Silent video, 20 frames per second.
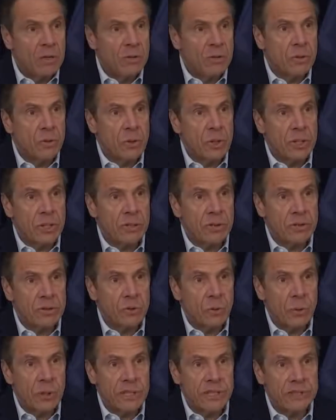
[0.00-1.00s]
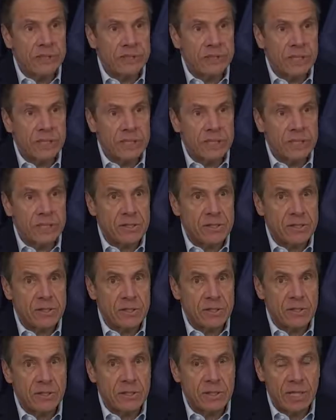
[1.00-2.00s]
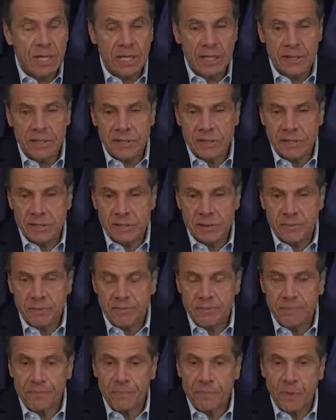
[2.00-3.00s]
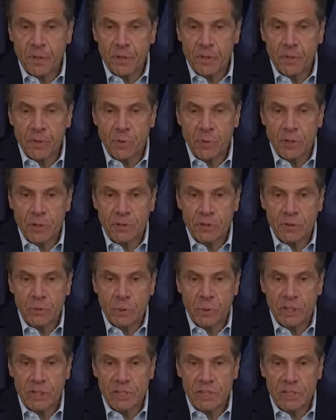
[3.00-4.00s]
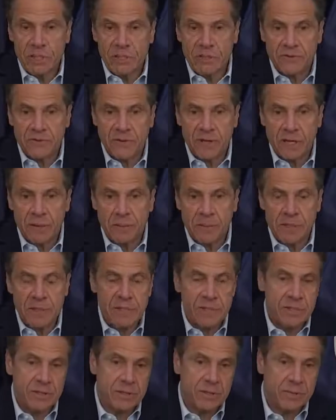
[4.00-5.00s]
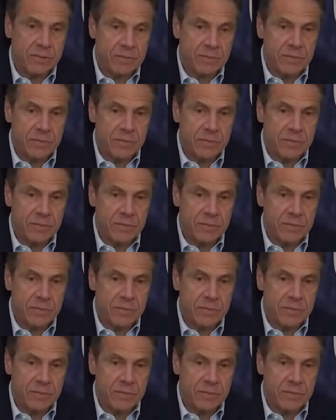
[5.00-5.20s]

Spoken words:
226 deaths, 226 families,